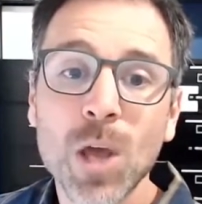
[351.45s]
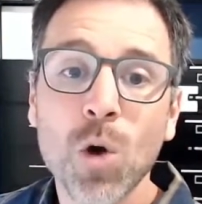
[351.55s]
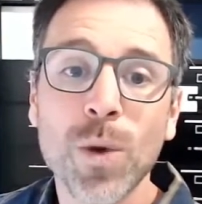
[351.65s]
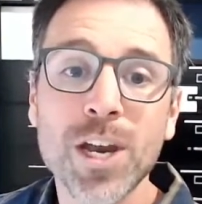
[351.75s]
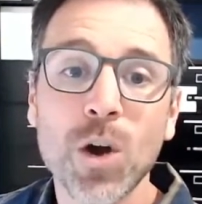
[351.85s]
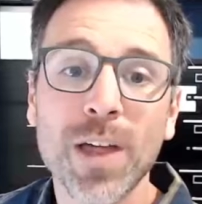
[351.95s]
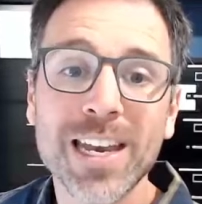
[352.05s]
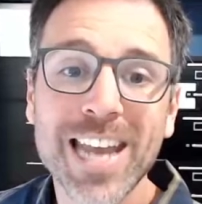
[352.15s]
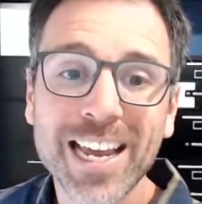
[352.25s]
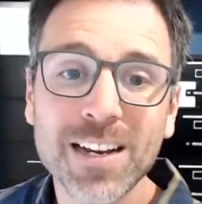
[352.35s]
We know that
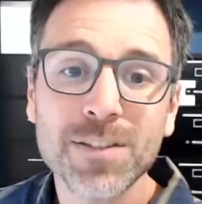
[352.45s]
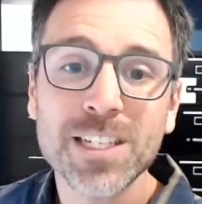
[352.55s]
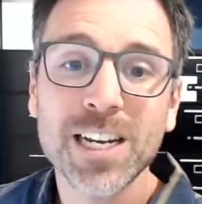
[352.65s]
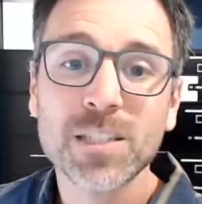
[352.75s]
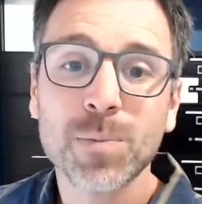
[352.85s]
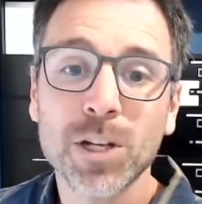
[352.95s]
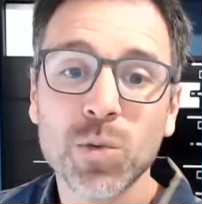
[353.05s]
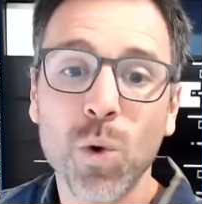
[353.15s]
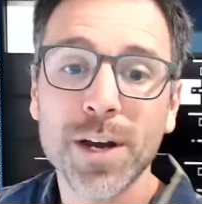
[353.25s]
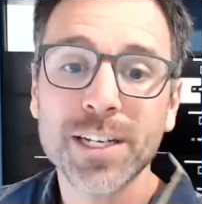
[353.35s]
negative 6 plus
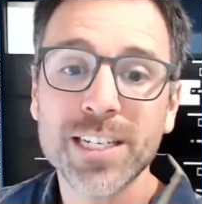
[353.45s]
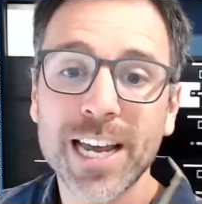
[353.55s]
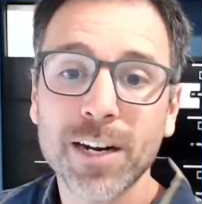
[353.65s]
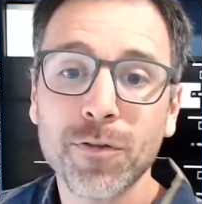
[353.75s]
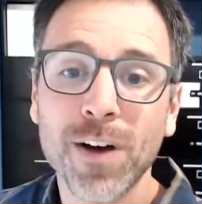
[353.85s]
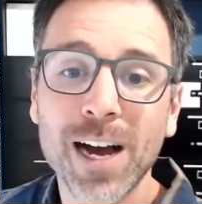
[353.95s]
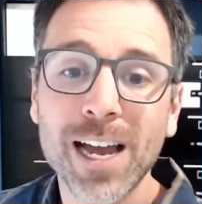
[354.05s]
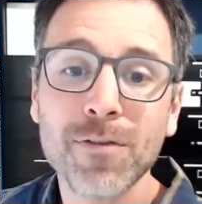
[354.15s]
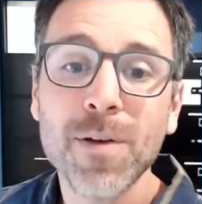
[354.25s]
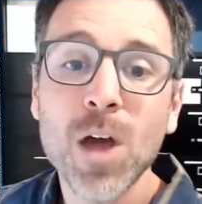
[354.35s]
1 is negative 5.